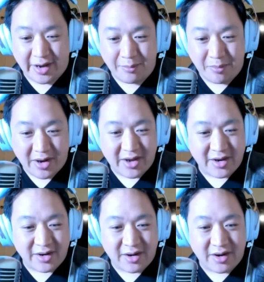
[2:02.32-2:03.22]
I
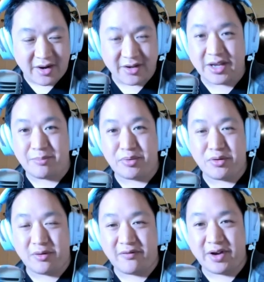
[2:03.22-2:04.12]
might
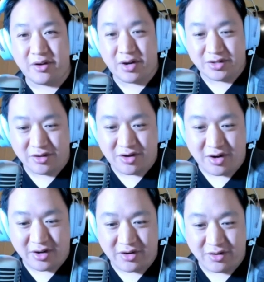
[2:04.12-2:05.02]
debut a video I just
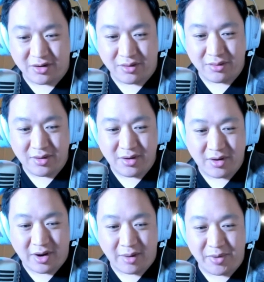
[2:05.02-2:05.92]
cut here
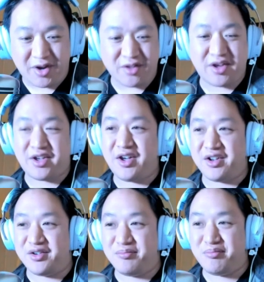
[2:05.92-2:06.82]
because I
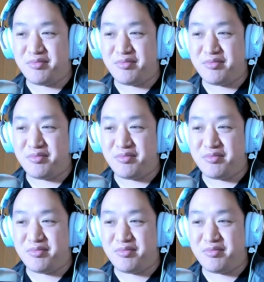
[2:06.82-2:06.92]
can.